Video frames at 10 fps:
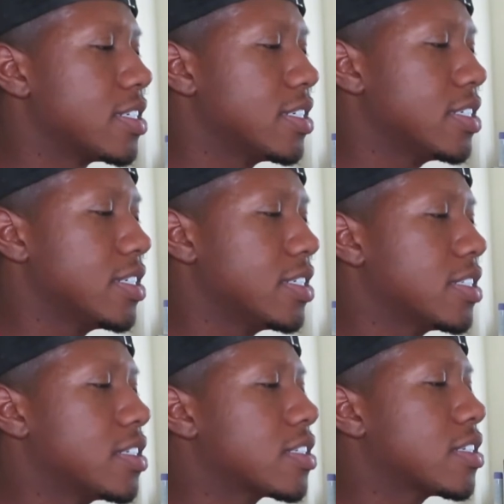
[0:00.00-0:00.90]

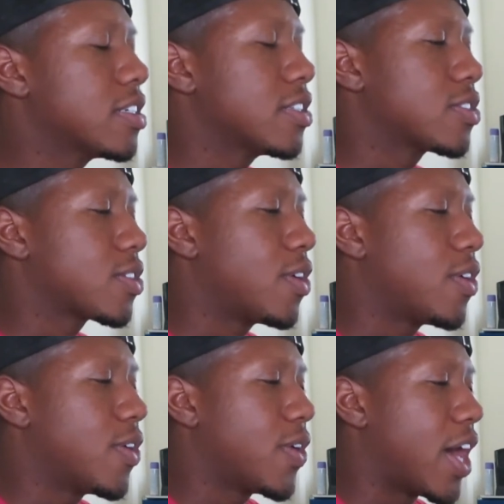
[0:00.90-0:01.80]
oh, there's another
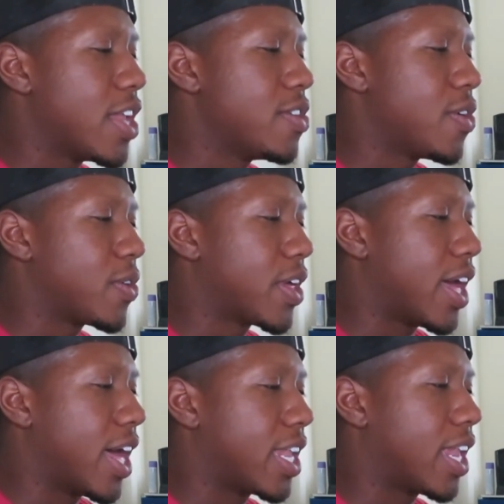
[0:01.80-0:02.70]
song I know
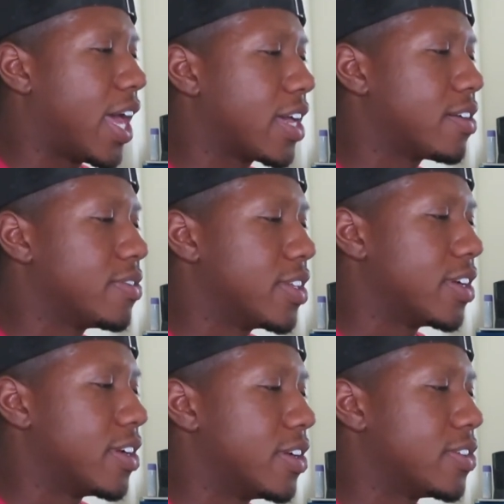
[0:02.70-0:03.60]
that I like of
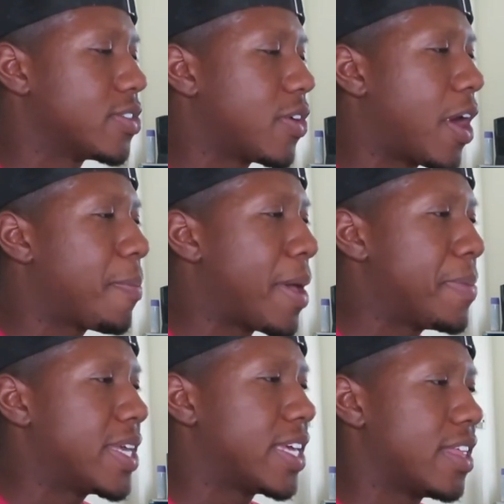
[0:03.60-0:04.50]
theirs. Or I might
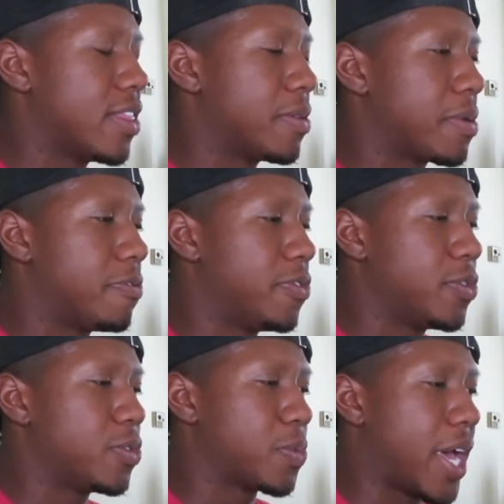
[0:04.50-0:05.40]
be getting them
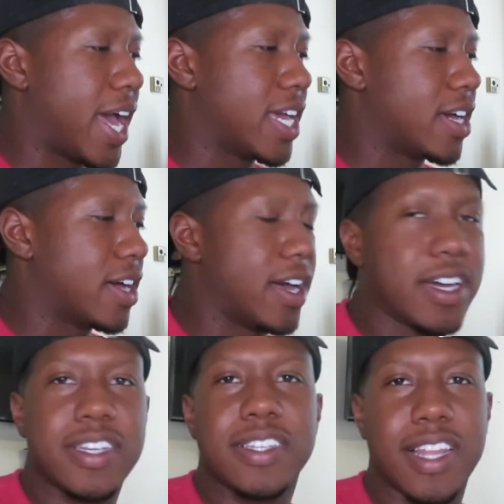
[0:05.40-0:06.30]
confused with
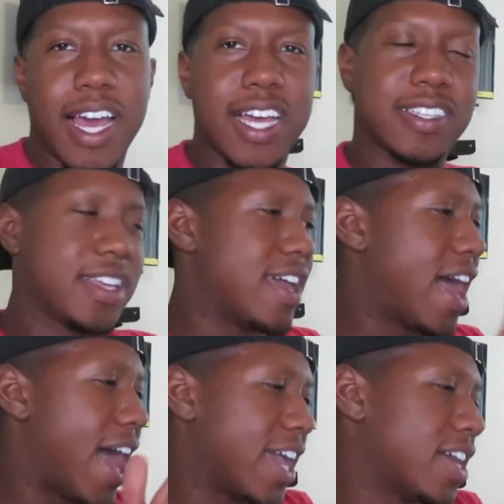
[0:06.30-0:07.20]
Icon. Because like I
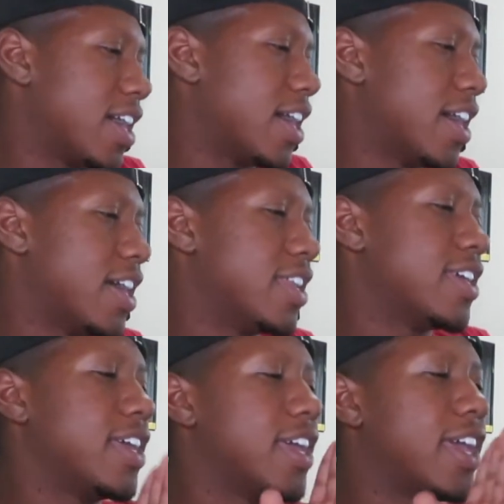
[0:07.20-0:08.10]
said,
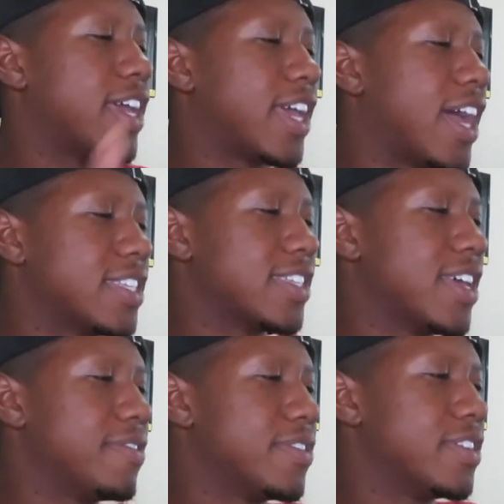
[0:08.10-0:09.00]
Icon and
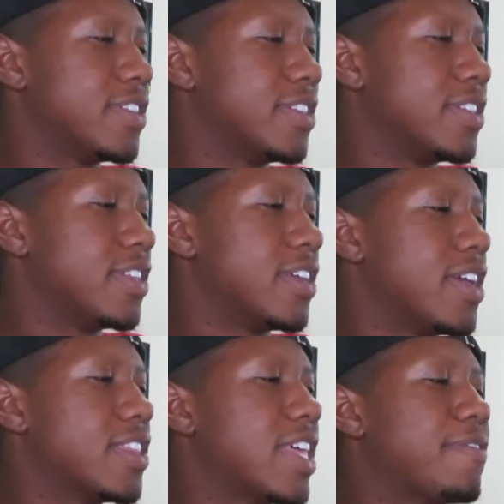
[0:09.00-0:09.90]
GOT7,
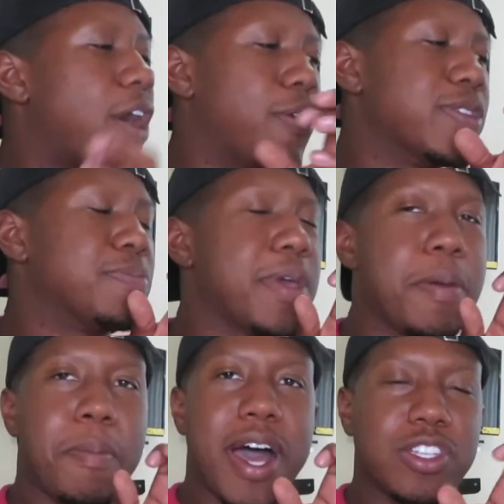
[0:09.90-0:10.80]
they've always
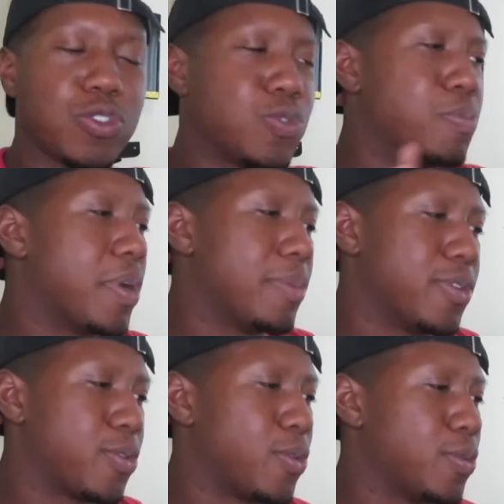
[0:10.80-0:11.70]
been my two
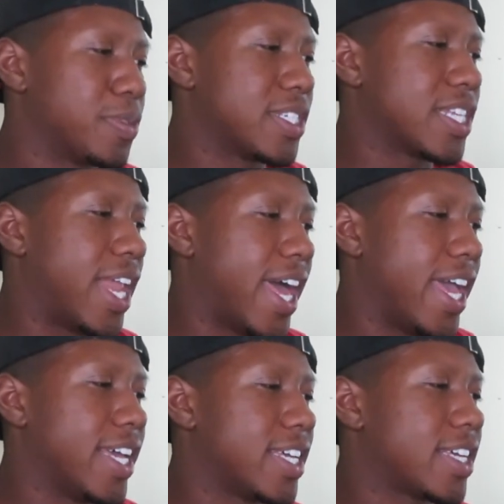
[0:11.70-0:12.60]
bubble groups. It's
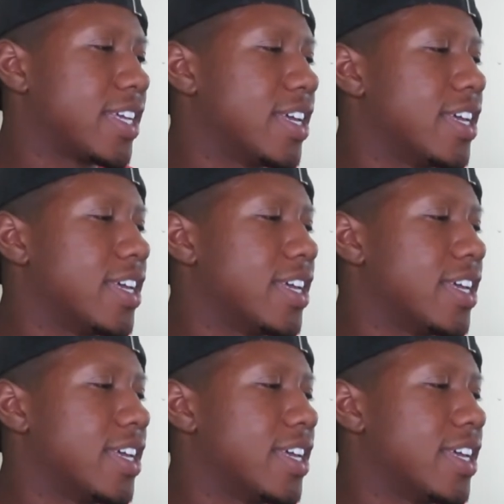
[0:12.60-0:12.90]
like,